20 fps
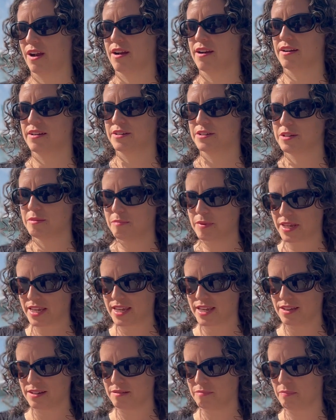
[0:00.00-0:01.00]
are to
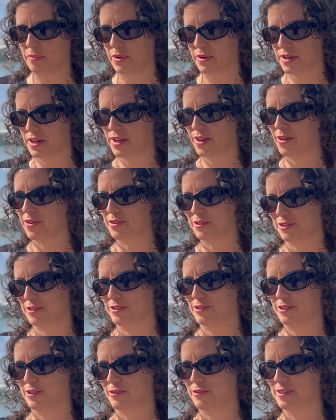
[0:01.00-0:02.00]
begin putting
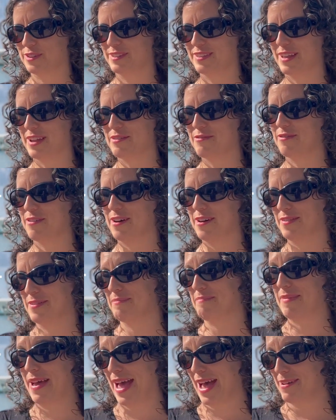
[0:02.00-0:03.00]
ocean surface life on
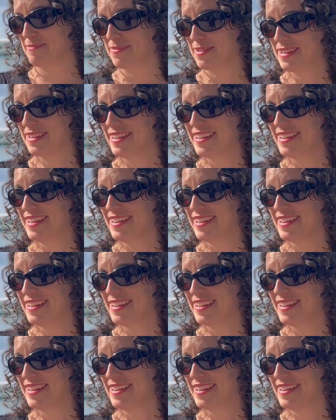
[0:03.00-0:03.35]
the map.